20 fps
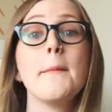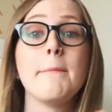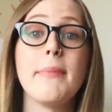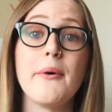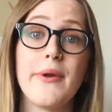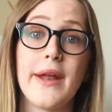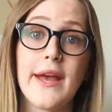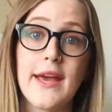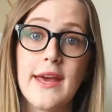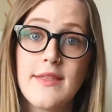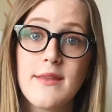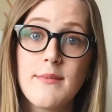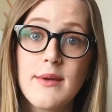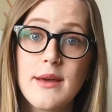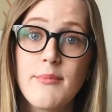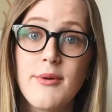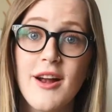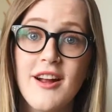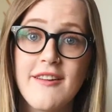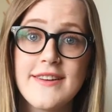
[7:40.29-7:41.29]
But when I get the
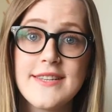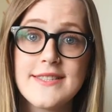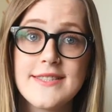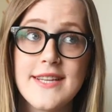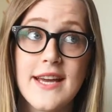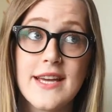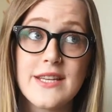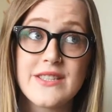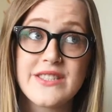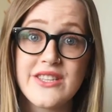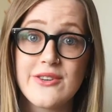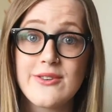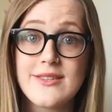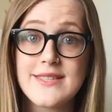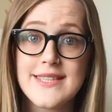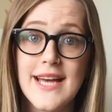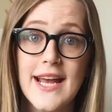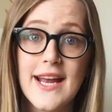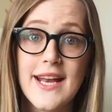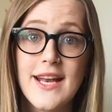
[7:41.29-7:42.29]
big breakfast, I get so
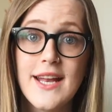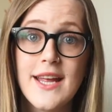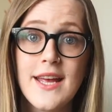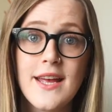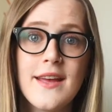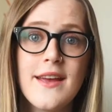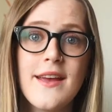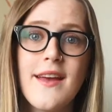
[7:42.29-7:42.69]
excited,